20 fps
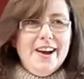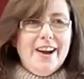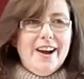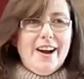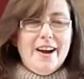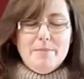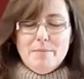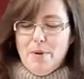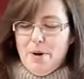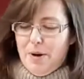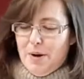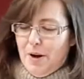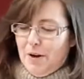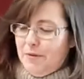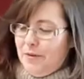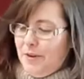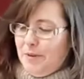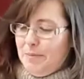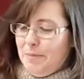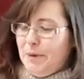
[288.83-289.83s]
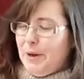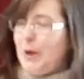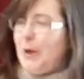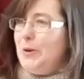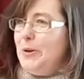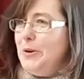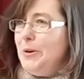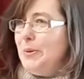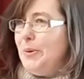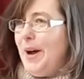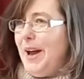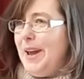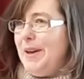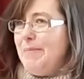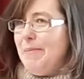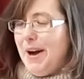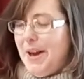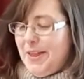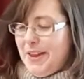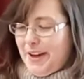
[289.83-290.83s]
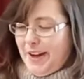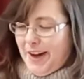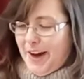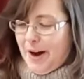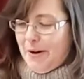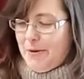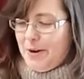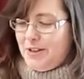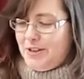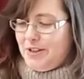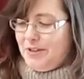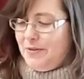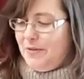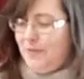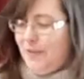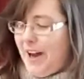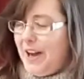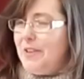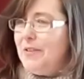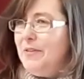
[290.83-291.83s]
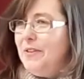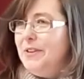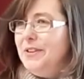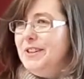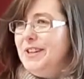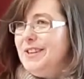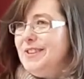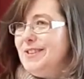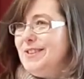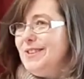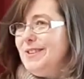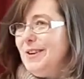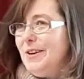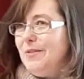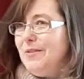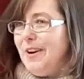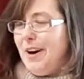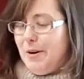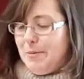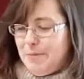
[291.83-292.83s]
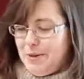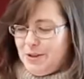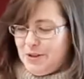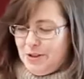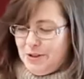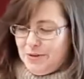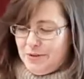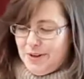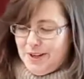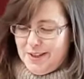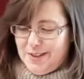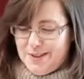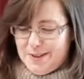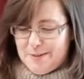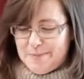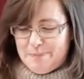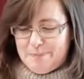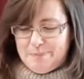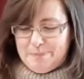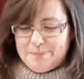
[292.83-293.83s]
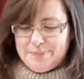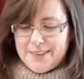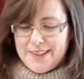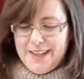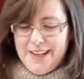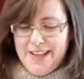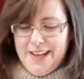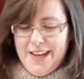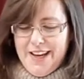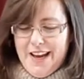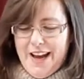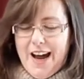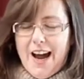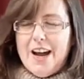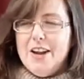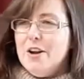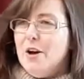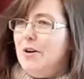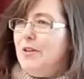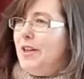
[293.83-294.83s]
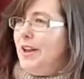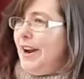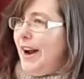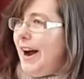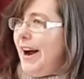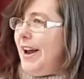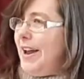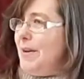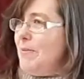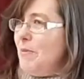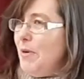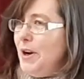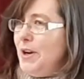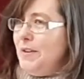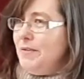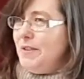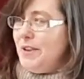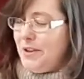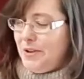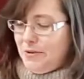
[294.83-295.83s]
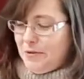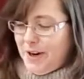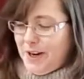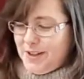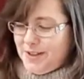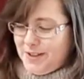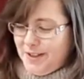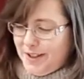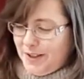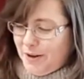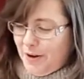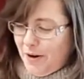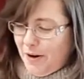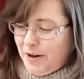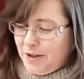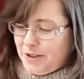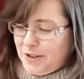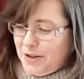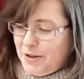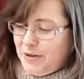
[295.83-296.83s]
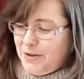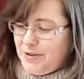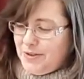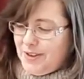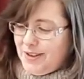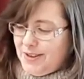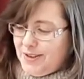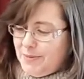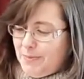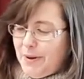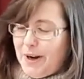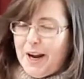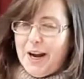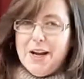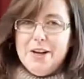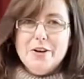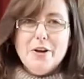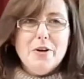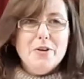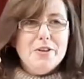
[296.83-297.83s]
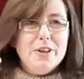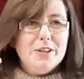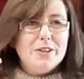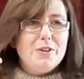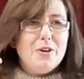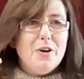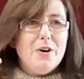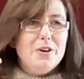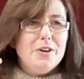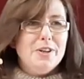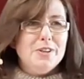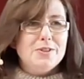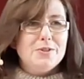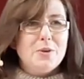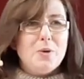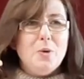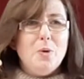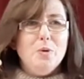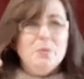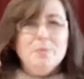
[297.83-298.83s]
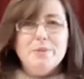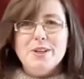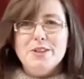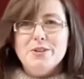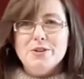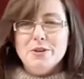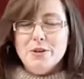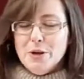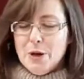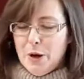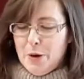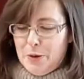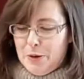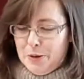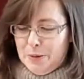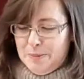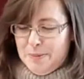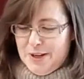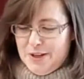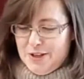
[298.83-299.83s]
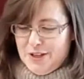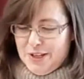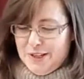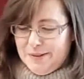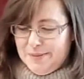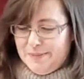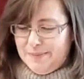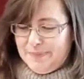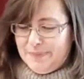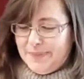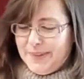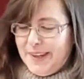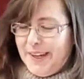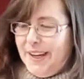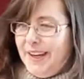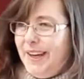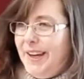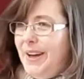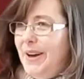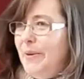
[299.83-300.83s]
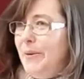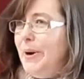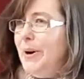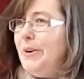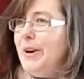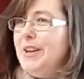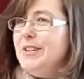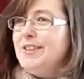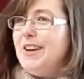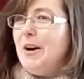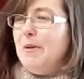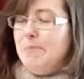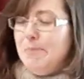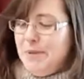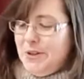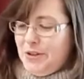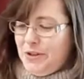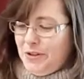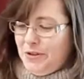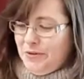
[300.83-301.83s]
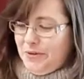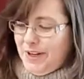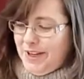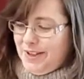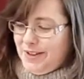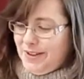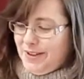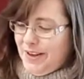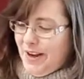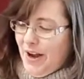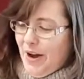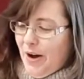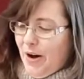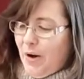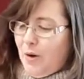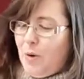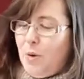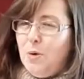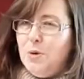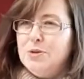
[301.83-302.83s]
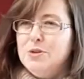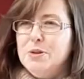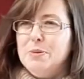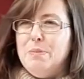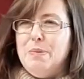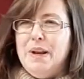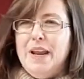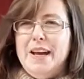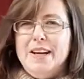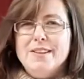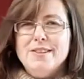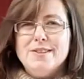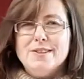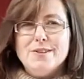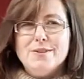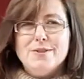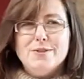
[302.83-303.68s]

I'm often blown away by the courage and faithfulness of our missionaries. I know that I am one of the threads that God uses, but I know that God has called me to local mission, whereas our missionaries are called to places